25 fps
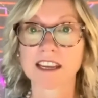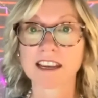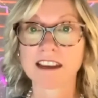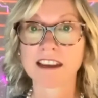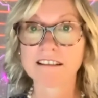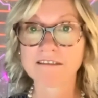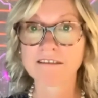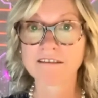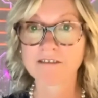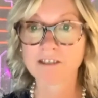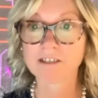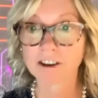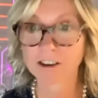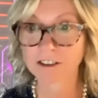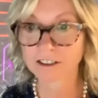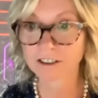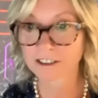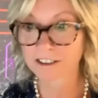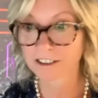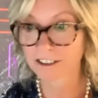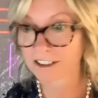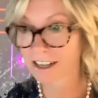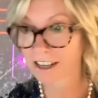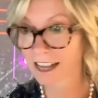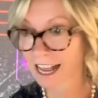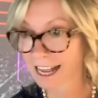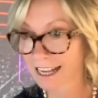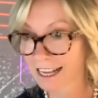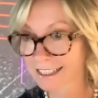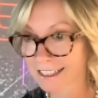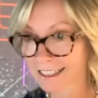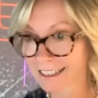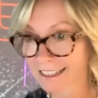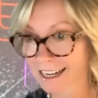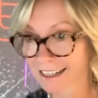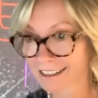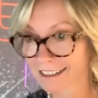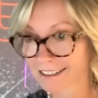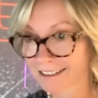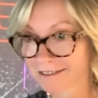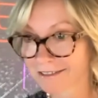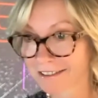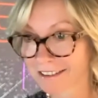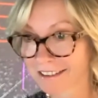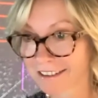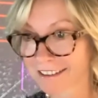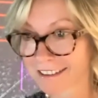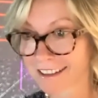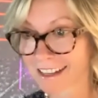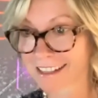Kieran uh, hasn't answered
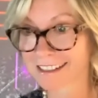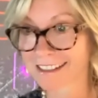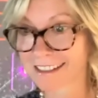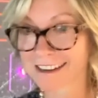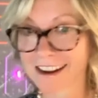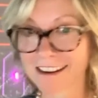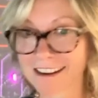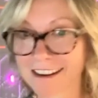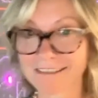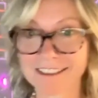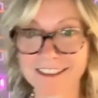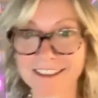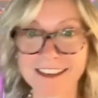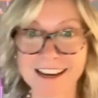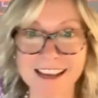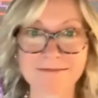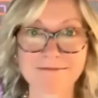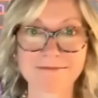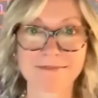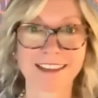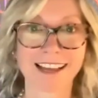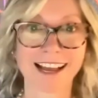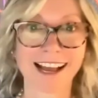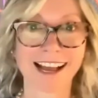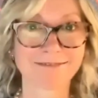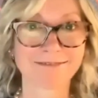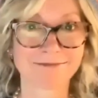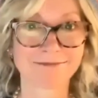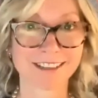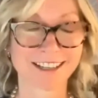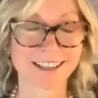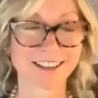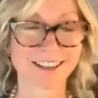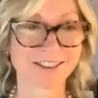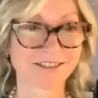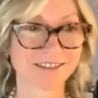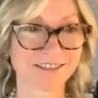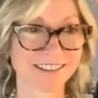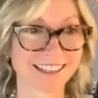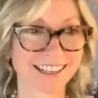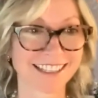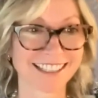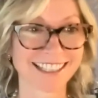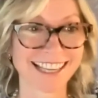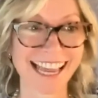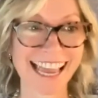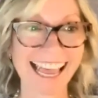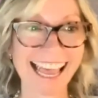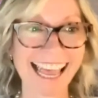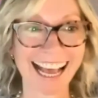whether that's an Irish name. I'm pretty sure it
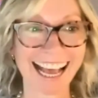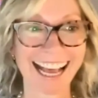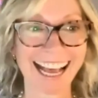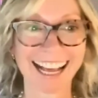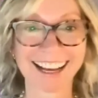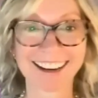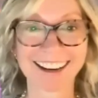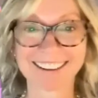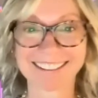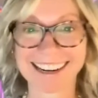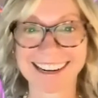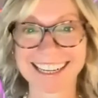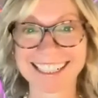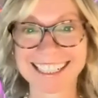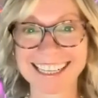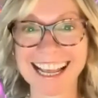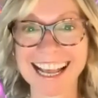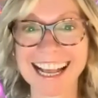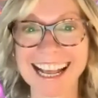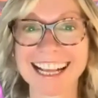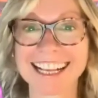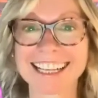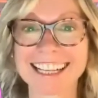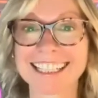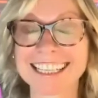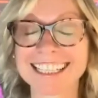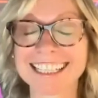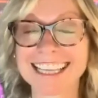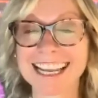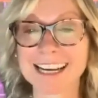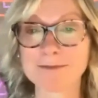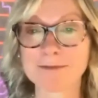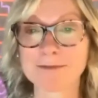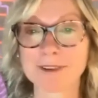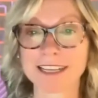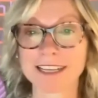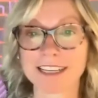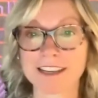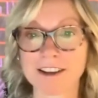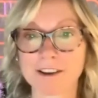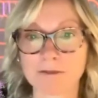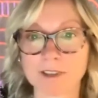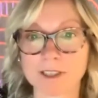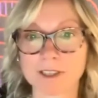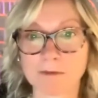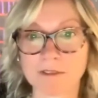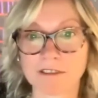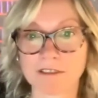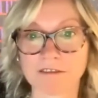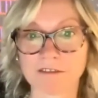is. All right. Does anybody know
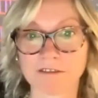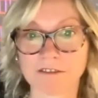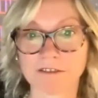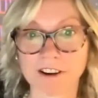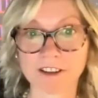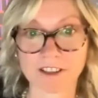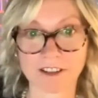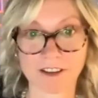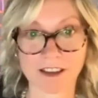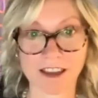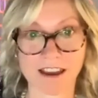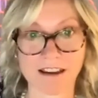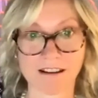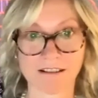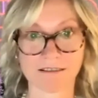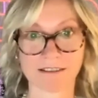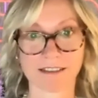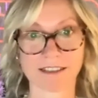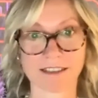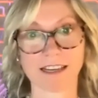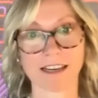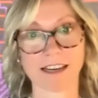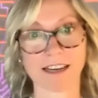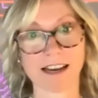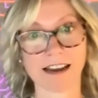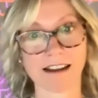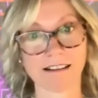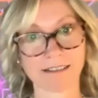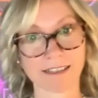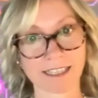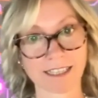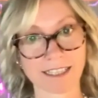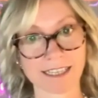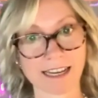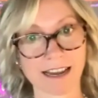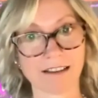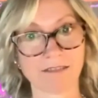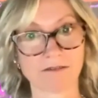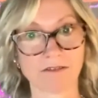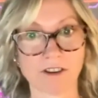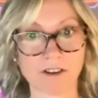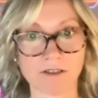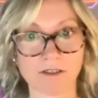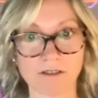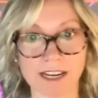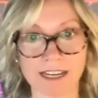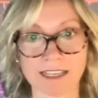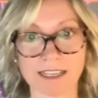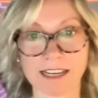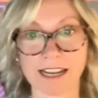what's being referred to here? Singularity DAO,
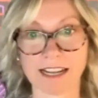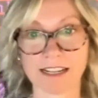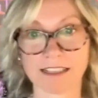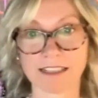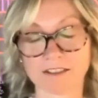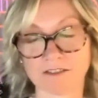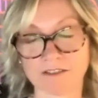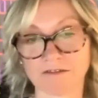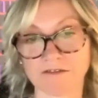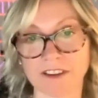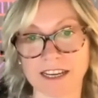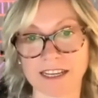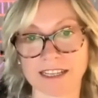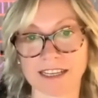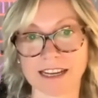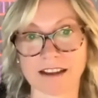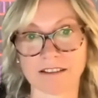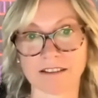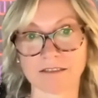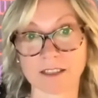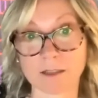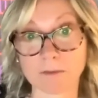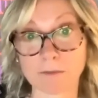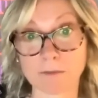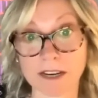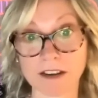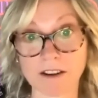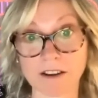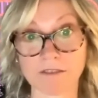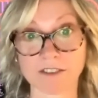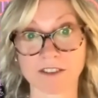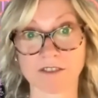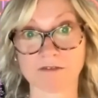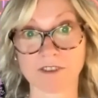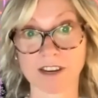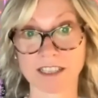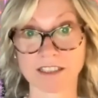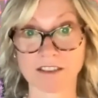Nunet, and Sophia DAO spin offs